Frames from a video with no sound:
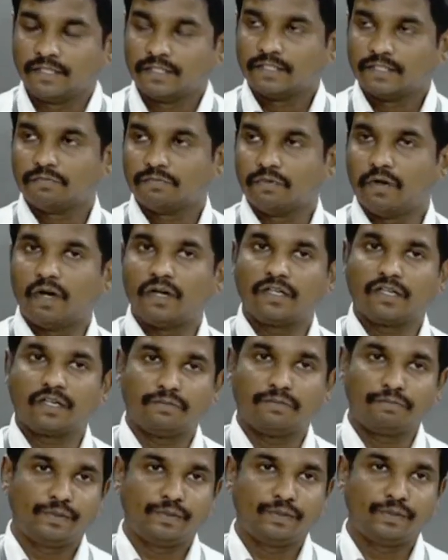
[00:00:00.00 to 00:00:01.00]
small
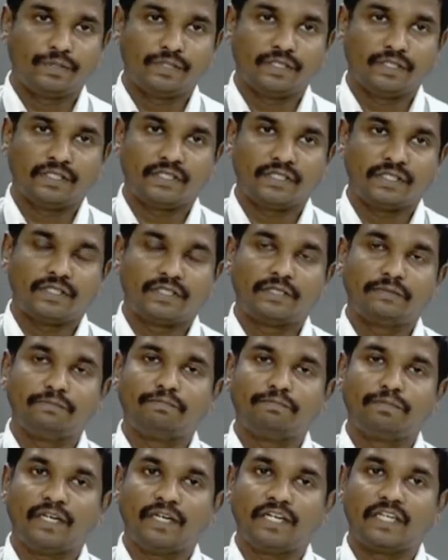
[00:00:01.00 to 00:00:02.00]
computers,
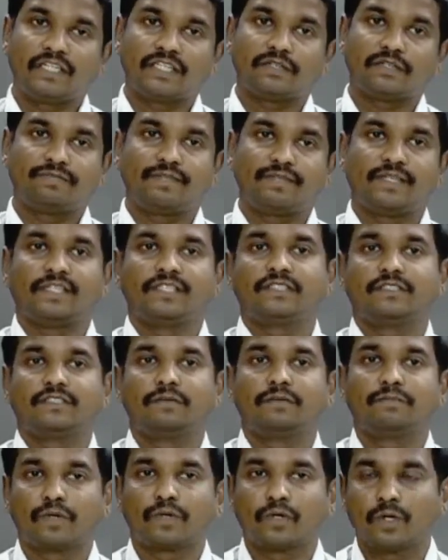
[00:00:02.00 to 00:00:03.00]
simple interface
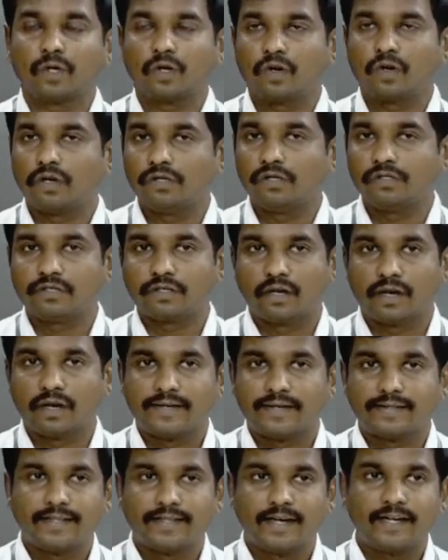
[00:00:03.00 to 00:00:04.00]
protocols,
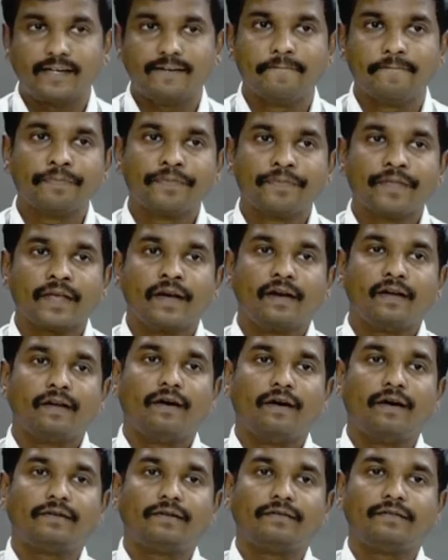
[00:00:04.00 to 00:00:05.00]
like that.
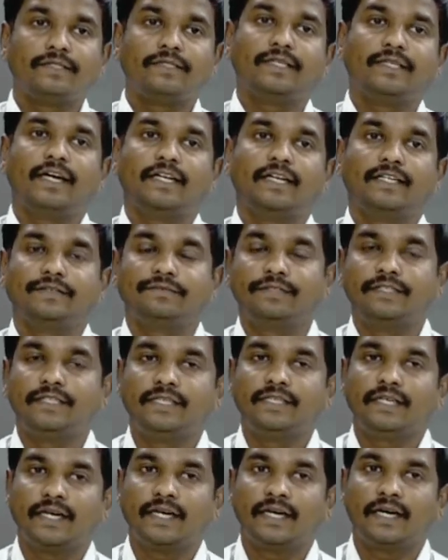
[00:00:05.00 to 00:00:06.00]
Along with that, we
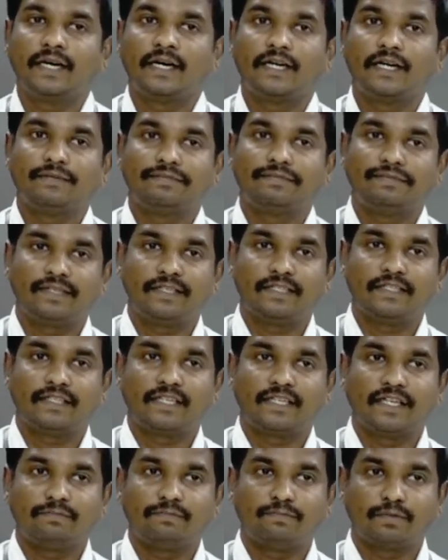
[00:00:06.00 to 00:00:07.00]
different
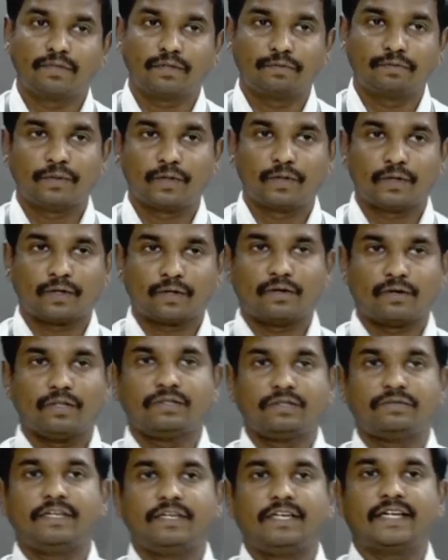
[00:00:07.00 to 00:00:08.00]
types of
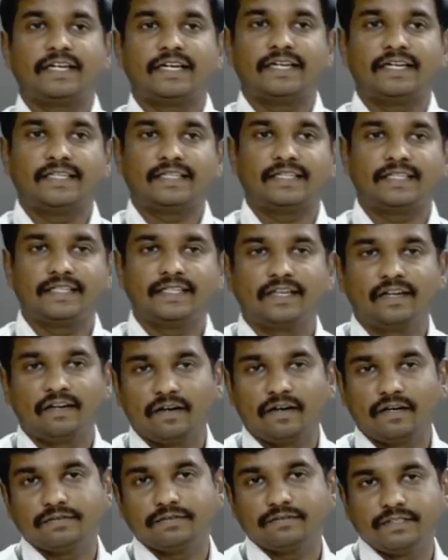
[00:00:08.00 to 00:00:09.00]
protocols we are connecting
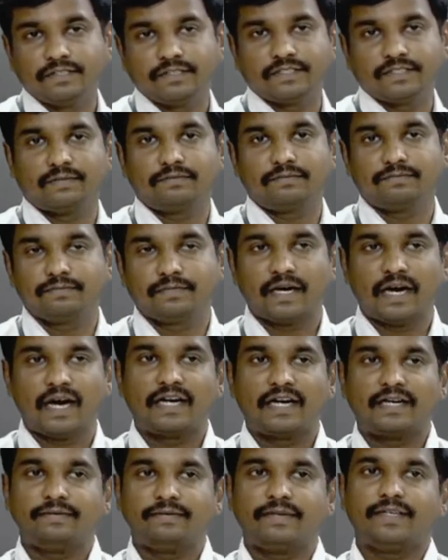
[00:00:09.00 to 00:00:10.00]
along with some
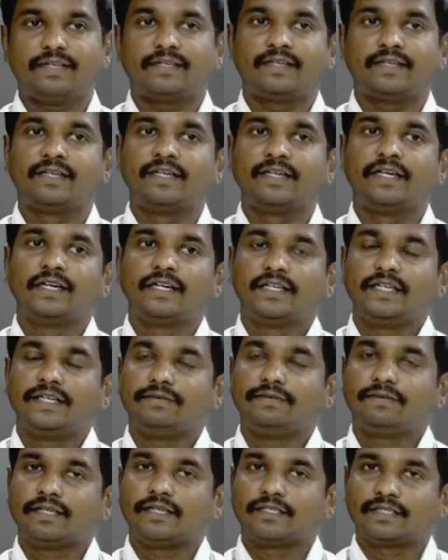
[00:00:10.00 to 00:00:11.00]
hardware
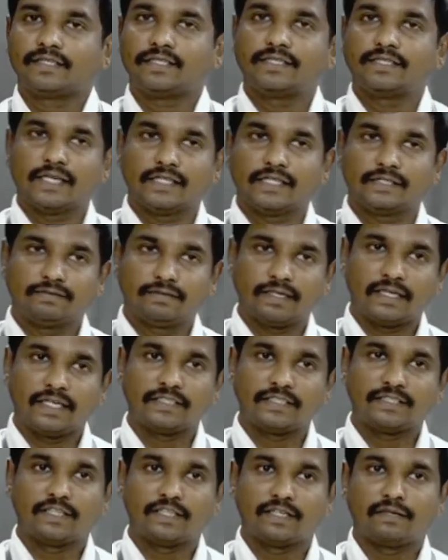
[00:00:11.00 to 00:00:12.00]
devices as well
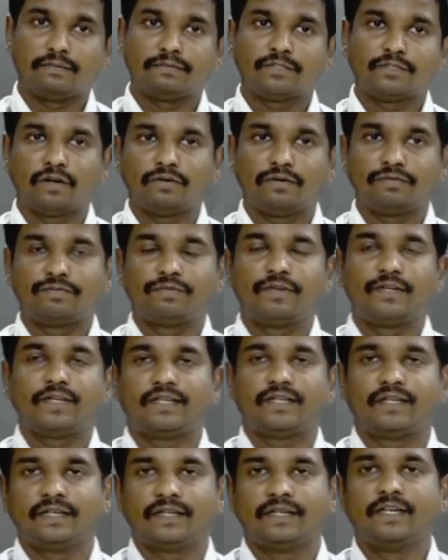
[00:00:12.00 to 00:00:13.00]
as some
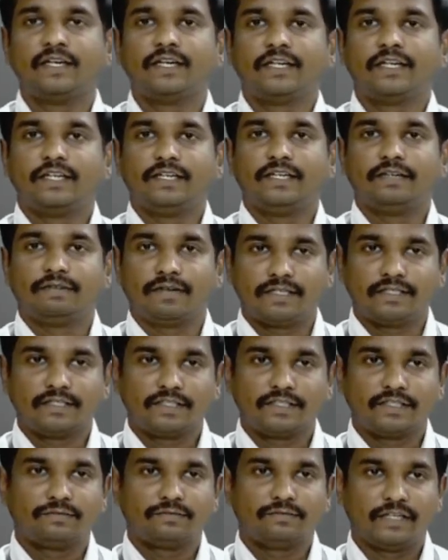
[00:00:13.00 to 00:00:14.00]
software
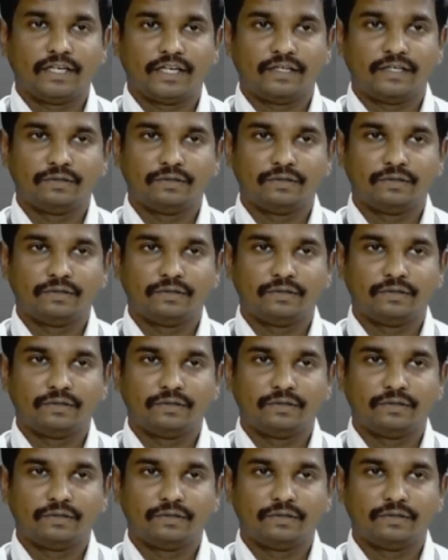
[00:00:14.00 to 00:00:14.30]
devices we are